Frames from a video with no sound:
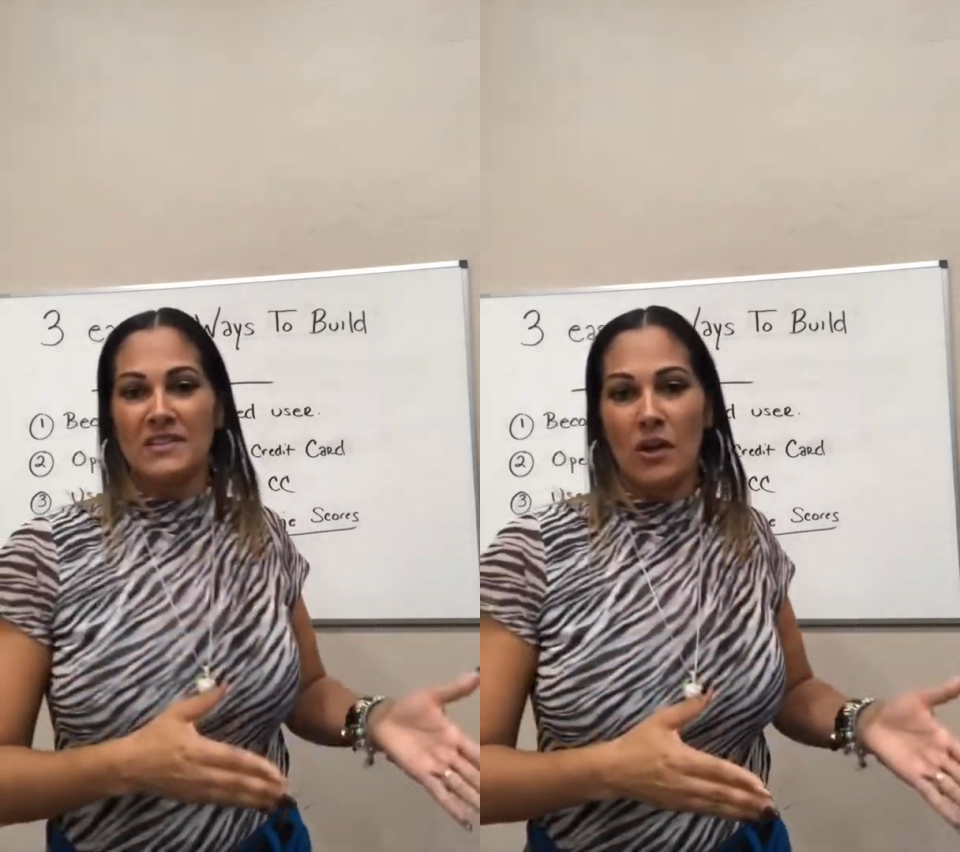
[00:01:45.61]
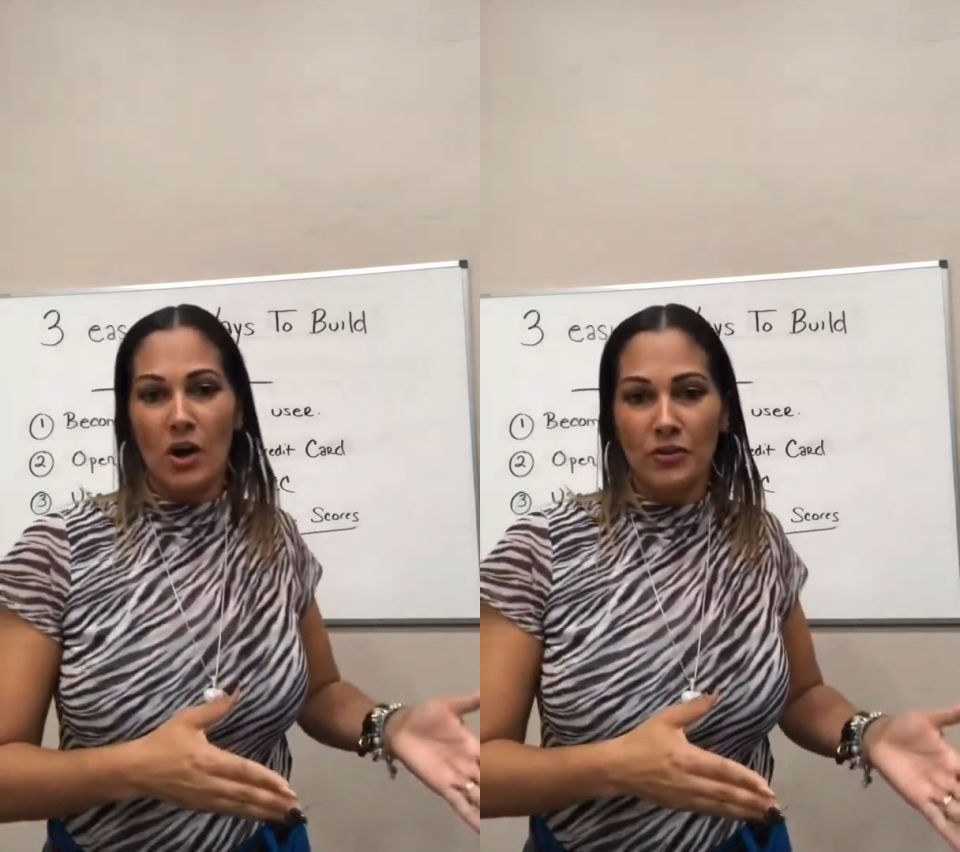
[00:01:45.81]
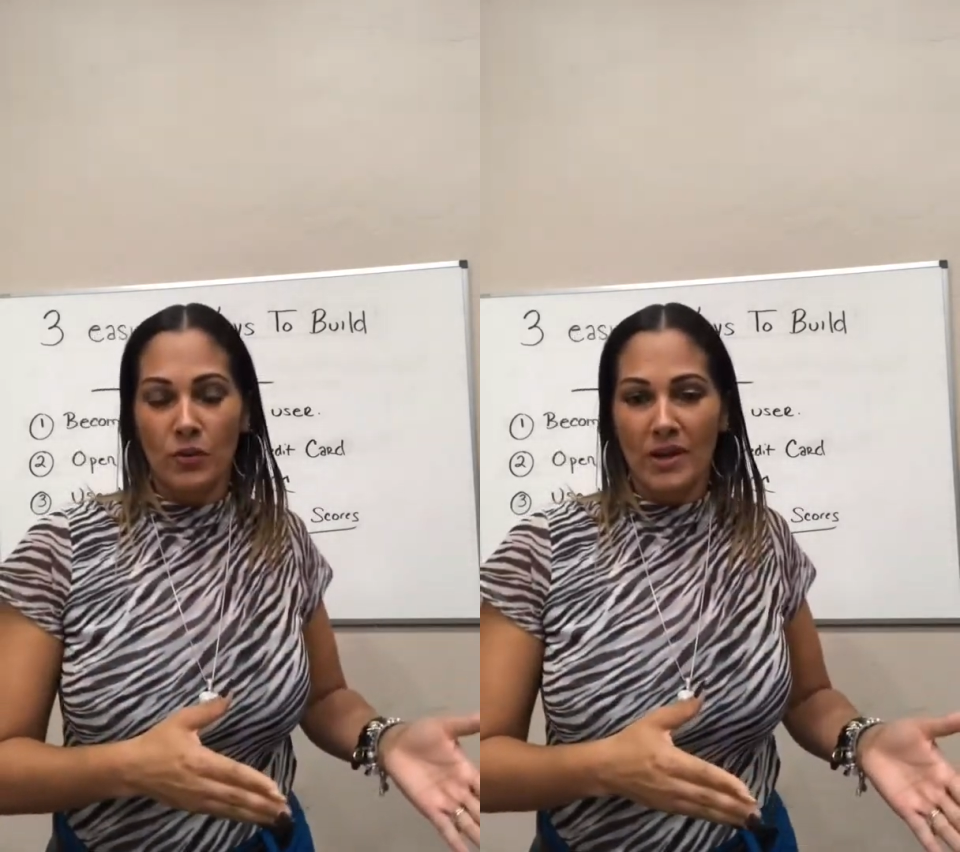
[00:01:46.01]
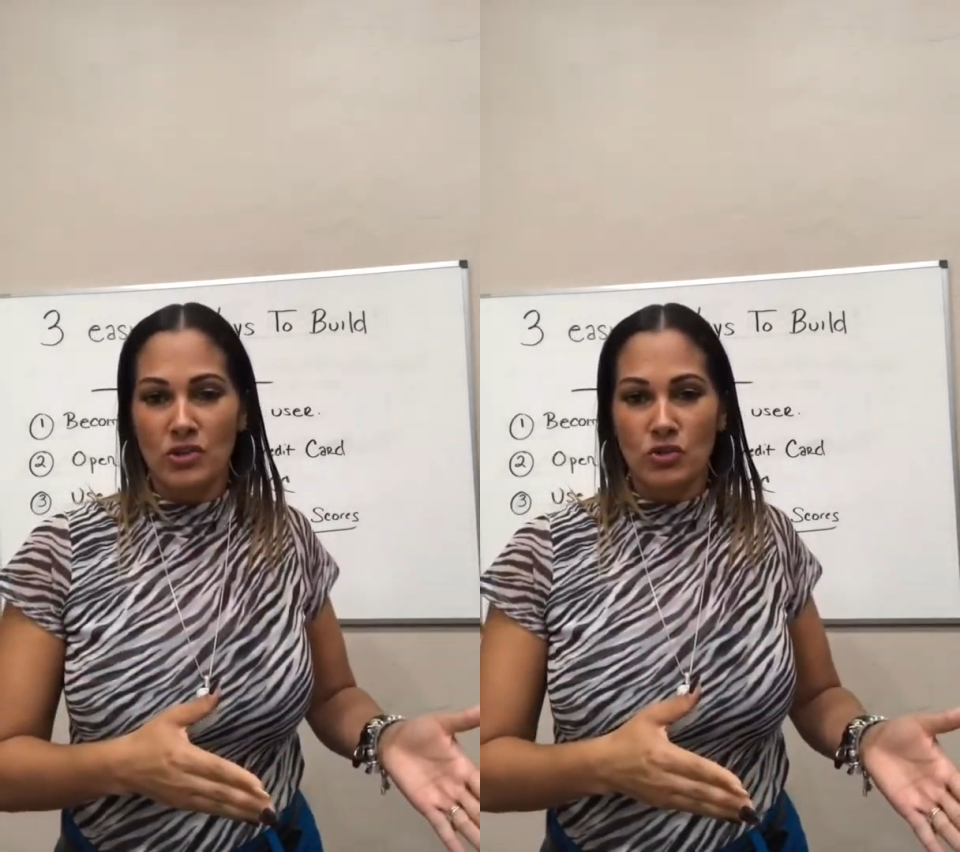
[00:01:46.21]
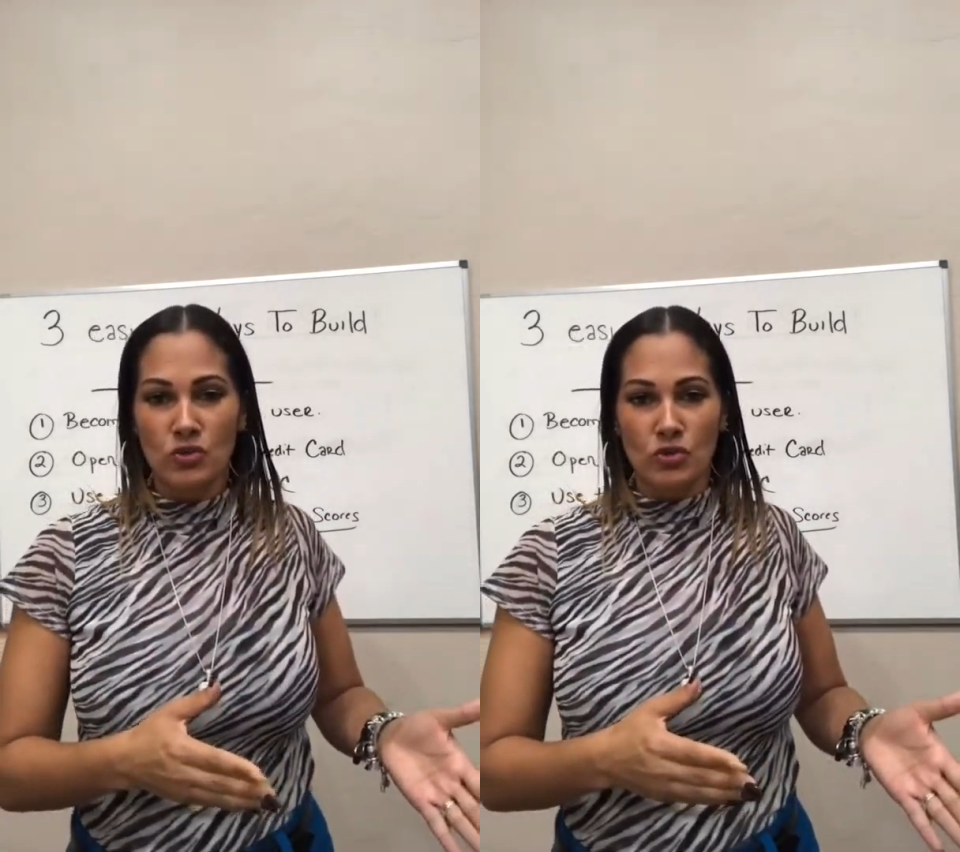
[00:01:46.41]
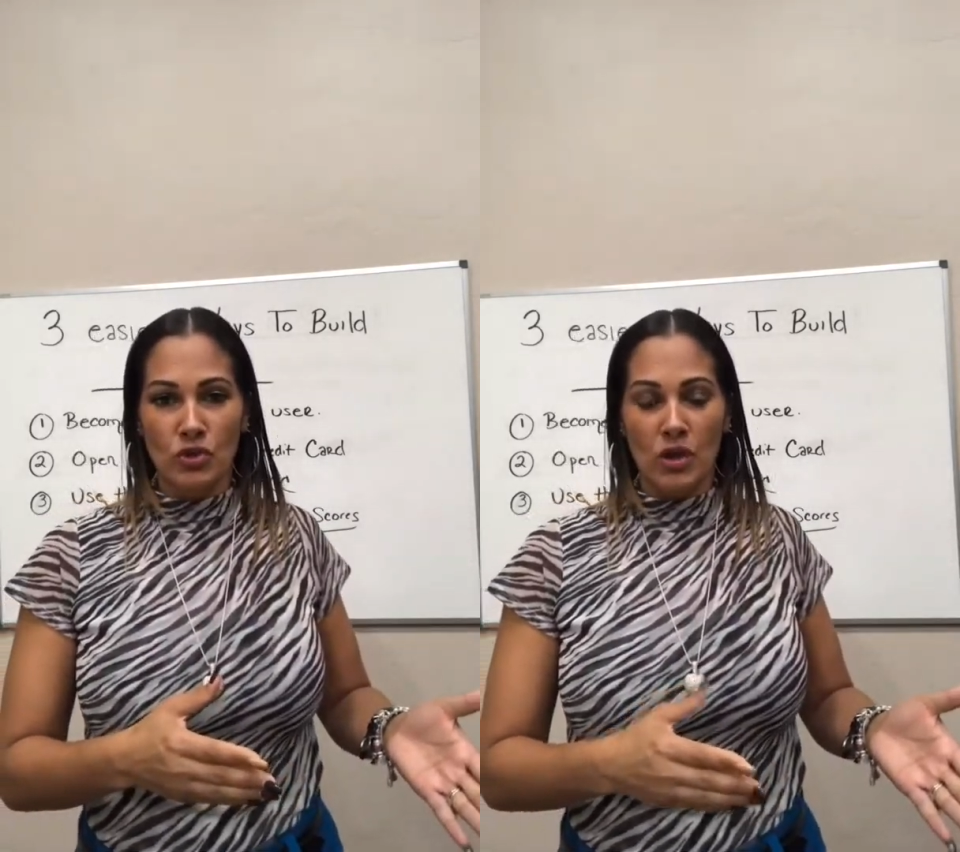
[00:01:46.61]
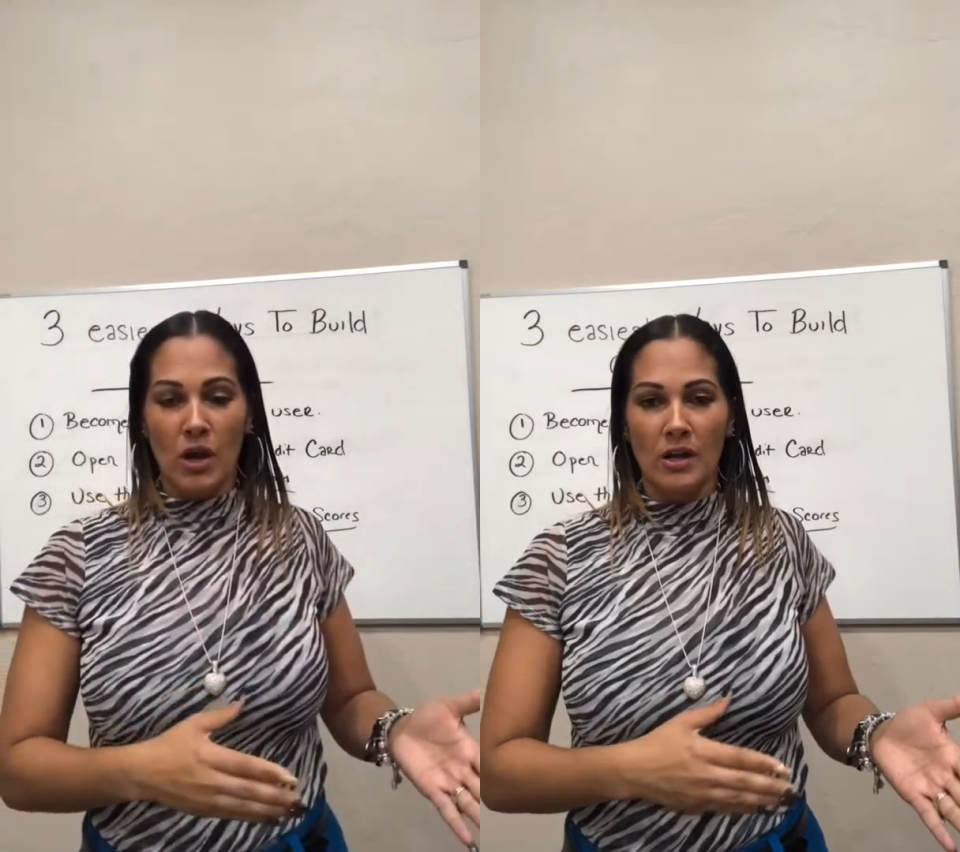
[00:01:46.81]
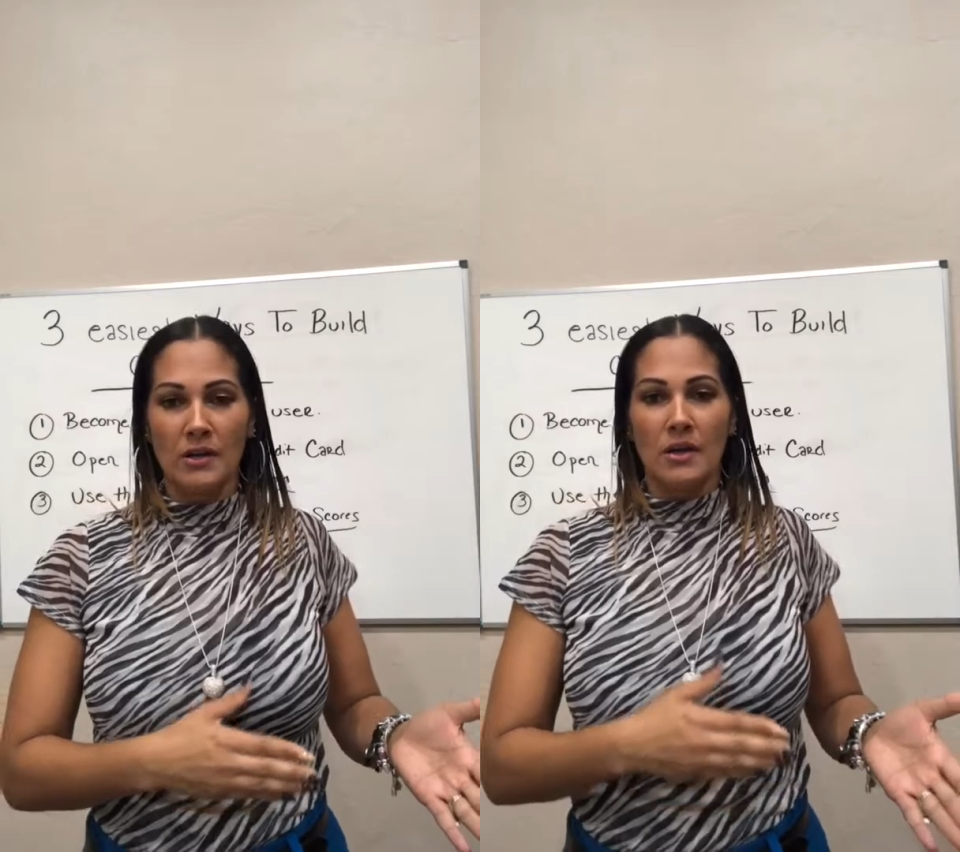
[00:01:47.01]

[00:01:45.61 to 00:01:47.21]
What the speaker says: authorized user on